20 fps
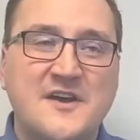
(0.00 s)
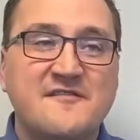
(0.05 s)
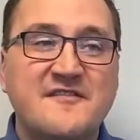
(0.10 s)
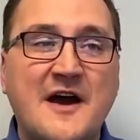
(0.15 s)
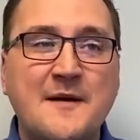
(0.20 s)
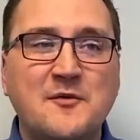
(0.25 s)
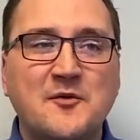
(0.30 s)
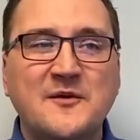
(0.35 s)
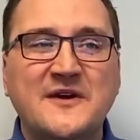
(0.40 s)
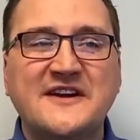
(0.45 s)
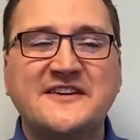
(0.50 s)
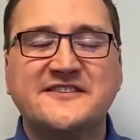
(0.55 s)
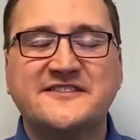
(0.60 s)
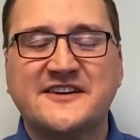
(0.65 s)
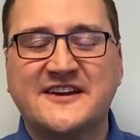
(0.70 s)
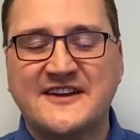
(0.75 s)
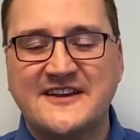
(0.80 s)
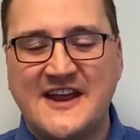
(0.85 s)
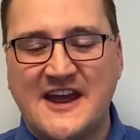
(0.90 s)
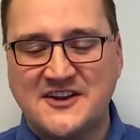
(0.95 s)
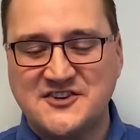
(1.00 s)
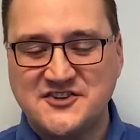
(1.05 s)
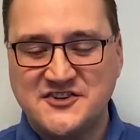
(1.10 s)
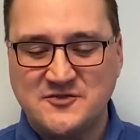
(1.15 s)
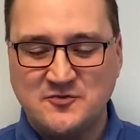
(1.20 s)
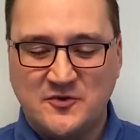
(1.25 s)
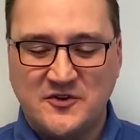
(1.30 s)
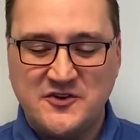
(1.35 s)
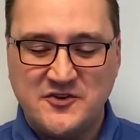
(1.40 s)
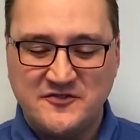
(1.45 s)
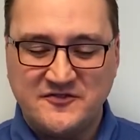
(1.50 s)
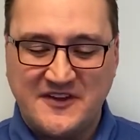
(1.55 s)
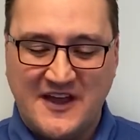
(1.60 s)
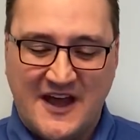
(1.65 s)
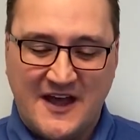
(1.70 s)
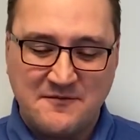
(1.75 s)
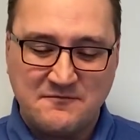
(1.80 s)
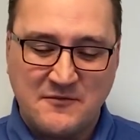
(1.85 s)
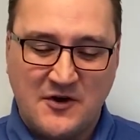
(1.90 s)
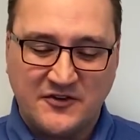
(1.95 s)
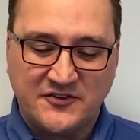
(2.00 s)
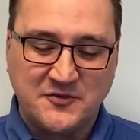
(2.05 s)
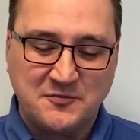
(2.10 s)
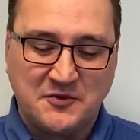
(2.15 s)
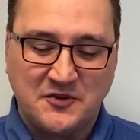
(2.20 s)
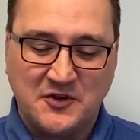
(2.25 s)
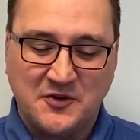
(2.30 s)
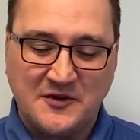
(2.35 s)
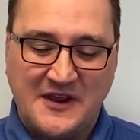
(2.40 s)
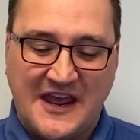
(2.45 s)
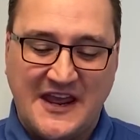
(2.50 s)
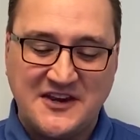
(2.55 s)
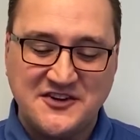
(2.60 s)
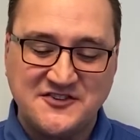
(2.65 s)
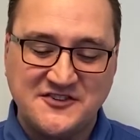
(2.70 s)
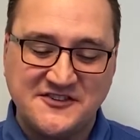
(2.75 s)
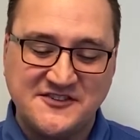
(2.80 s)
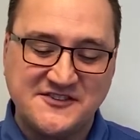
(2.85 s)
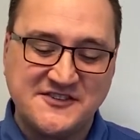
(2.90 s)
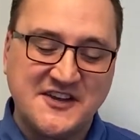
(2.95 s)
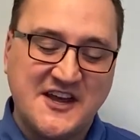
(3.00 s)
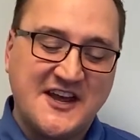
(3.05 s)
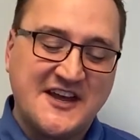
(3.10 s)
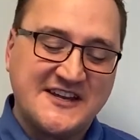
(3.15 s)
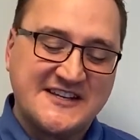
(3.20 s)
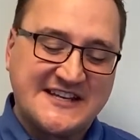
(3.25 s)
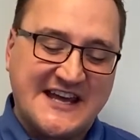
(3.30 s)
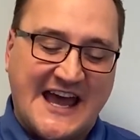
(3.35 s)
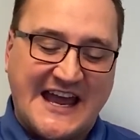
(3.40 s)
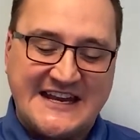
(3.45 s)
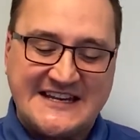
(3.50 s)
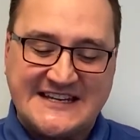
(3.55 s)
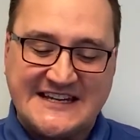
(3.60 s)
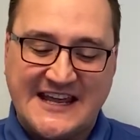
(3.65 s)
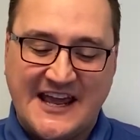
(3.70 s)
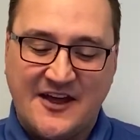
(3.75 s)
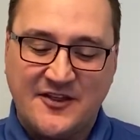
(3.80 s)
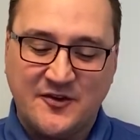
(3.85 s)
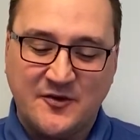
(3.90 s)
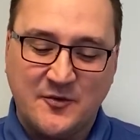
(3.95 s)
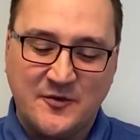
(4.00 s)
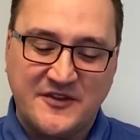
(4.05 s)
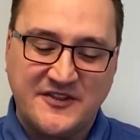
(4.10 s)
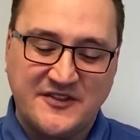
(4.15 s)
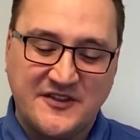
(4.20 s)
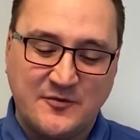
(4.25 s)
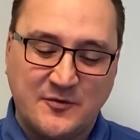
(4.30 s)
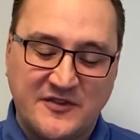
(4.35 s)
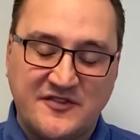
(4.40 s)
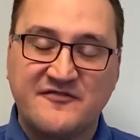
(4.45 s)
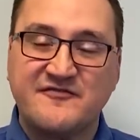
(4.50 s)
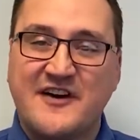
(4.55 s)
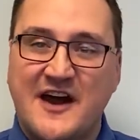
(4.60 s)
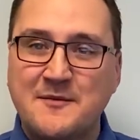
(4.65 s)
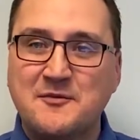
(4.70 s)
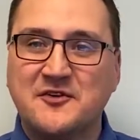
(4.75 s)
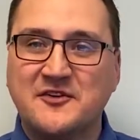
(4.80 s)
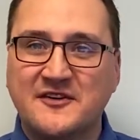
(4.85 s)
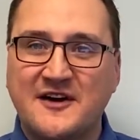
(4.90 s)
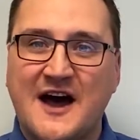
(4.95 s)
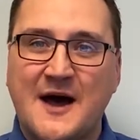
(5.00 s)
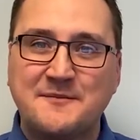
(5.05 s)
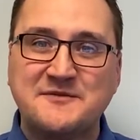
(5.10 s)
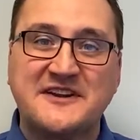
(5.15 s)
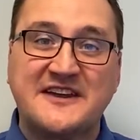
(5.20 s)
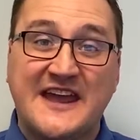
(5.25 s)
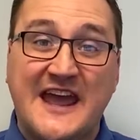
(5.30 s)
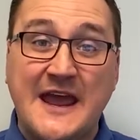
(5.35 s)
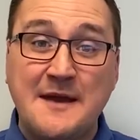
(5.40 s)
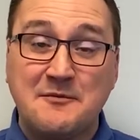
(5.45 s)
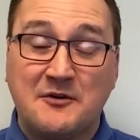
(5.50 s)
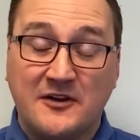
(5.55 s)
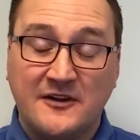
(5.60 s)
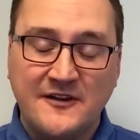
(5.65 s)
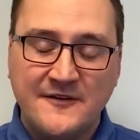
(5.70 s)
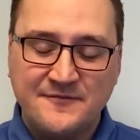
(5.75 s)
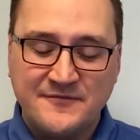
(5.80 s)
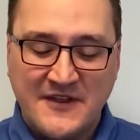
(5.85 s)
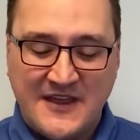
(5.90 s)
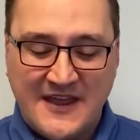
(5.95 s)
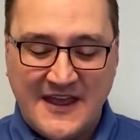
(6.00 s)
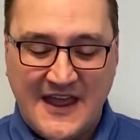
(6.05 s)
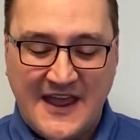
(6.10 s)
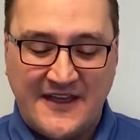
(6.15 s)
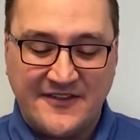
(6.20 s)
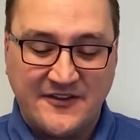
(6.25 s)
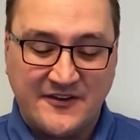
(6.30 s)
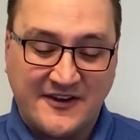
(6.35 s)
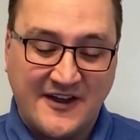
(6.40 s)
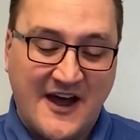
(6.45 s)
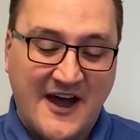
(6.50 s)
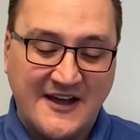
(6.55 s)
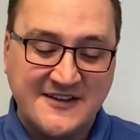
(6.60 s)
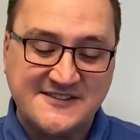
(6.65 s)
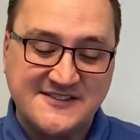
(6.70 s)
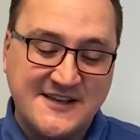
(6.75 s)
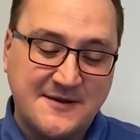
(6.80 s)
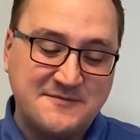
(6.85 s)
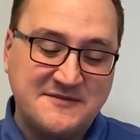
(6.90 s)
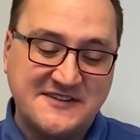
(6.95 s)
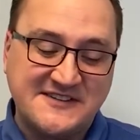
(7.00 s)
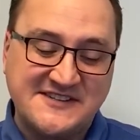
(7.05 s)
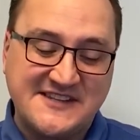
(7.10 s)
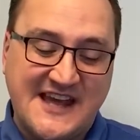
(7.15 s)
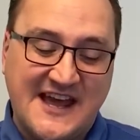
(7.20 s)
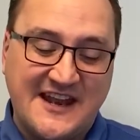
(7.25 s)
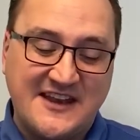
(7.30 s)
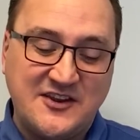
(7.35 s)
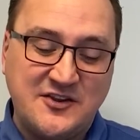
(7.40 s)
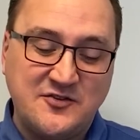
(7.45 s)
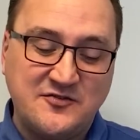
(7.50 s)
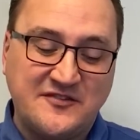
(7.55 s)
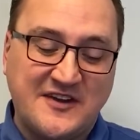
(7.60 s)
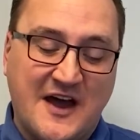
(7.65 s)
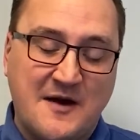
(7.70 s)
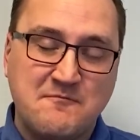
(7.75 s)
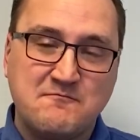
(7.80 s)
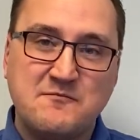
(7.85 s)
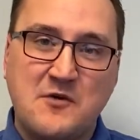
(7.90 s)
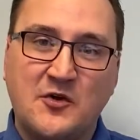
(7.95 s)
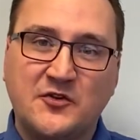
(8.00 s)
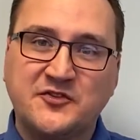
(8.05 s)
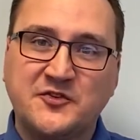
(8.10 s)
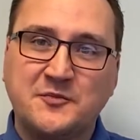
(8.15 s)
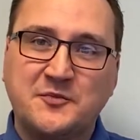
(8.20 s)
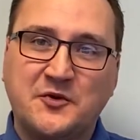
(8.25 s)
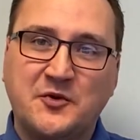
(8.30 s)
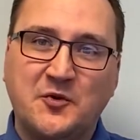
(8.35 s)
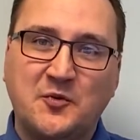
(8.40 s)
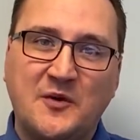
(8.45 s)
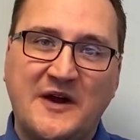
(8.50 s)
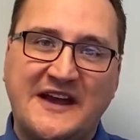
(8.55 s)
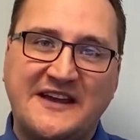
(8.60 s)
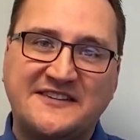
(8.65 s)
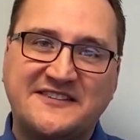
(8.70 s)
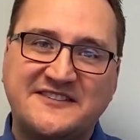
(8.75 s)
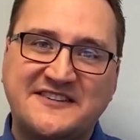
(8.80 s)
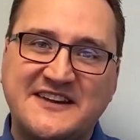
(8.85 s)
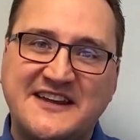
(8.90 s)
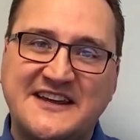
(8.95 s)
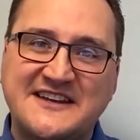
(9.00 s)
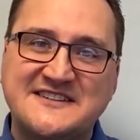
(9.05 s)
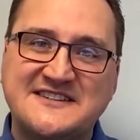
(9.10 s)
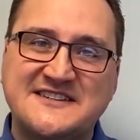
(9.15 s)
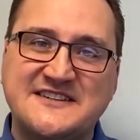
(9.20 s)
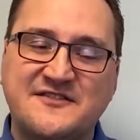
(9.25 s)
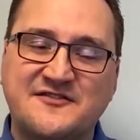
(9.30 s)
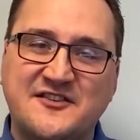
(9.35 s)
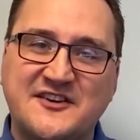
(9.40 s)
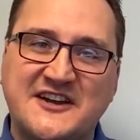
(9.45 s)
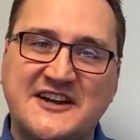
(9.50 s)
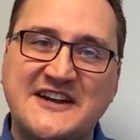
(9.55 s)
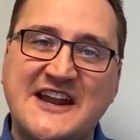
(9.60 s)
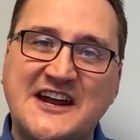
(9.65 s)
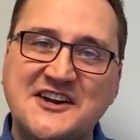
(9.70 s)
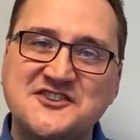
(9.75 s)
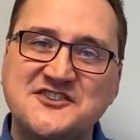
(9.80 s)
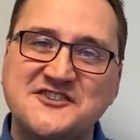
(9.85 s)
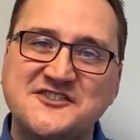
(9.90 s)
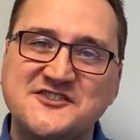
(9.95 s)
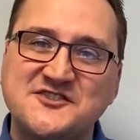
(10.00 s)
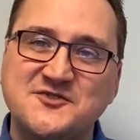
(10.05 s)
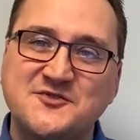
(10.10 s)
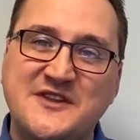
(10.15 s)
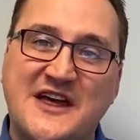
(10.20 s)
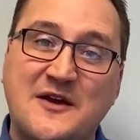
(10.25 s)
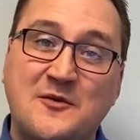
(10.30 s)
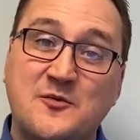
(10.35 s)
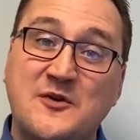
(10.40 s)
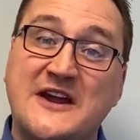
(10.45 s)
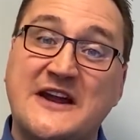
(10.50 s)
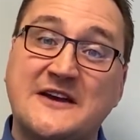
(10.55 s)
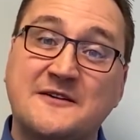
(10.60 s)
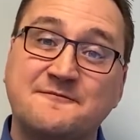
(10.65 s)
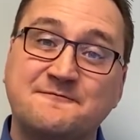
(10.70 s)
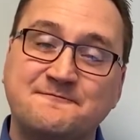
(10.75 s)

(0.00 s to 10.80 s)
Fiber ring is a connection where you've got multiple locations tied together with fiber optic cable, and the concept is that you've got multiple ways to get to different connections through that ring.